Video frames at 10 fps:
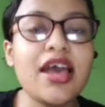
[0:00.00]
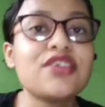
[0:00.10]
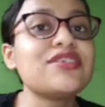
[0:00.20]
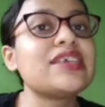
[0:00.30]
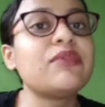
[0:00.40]

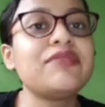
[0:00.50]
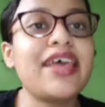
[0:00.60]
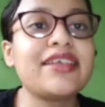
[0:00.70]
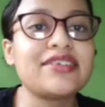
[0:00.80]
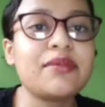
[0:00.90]
So some of the
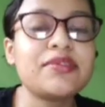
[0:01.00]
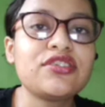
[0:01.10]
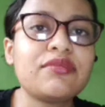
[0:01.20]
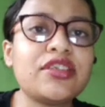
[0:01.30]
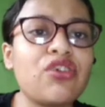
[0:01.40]
examples
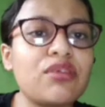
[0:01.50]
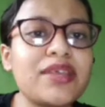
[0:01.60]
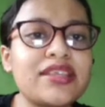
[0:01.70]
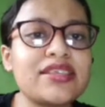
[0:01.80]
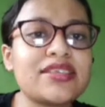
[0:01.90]
of the
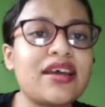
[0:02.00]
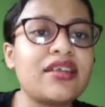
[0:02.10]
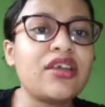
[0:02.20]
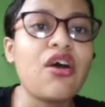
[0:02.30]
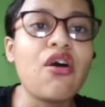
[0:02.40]
non-metals are
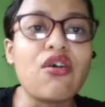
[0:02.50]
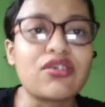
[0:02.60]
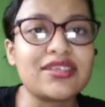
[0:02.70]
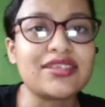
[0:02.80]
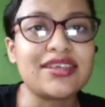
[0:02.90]

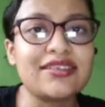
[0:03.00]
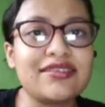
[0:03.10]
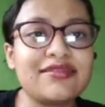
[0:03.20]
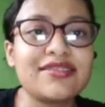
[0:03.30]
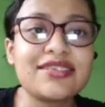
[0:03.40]
oxygen,
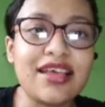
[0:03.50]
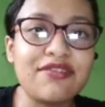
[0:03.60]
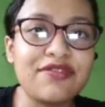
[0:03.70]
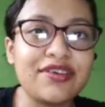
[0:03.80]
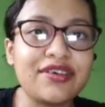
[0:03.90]

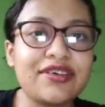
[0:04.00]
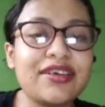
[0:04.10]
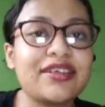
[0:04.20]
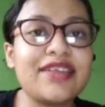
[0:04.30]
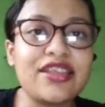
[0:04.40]
sulfur,
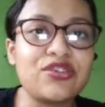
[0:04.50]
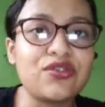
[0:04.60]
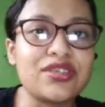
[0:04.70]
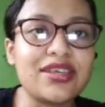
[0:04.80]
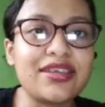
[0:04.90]

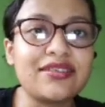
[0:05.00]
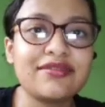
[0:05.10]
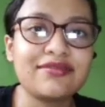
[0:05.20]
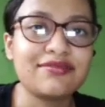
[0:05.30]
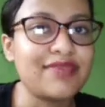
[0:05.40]
nitrogen,
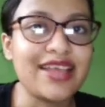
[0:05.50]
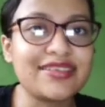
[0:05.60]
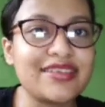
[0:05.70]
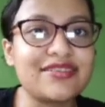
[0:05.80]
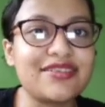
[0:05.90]

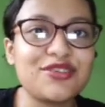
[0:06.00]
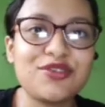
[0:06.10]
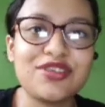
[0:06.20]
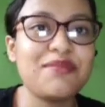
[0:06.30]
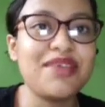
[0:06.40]
etc. So
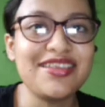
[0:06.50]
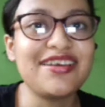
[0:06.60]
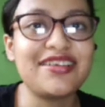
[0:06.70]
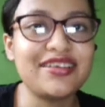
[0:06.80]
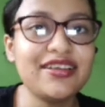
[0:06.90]
there are many
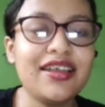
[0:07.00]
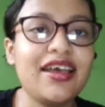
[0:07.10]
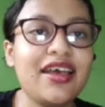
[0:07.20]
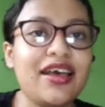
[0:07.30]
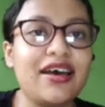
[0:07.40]
other.
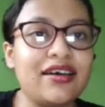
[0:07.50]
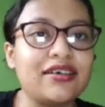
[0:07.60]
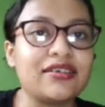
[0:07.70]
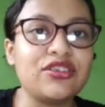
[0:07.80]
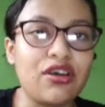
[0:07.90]

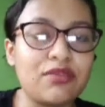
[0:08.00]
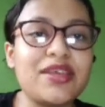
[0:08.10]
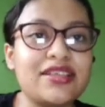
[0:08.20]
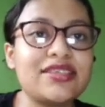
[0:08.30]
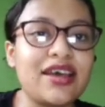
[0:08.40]

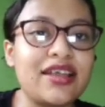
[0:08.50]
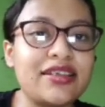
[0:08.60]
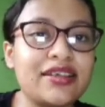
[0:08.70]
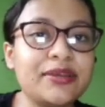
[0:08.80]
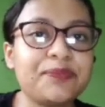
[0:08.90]
non-metals are
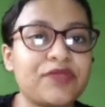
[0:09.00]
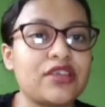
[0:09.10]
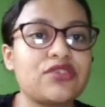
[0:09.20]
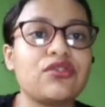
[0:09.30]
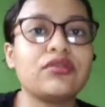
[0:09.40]
there.
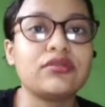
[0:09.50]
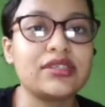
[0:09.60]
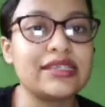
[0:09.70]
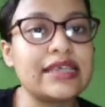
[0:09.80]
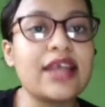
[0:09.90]
So
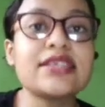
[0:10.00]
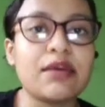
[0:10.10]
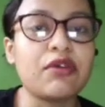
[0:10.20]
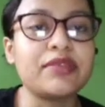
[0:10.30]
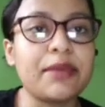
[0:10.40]
these are some
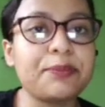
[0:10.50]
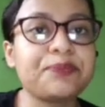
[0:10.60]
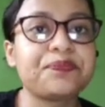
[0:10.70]
of them.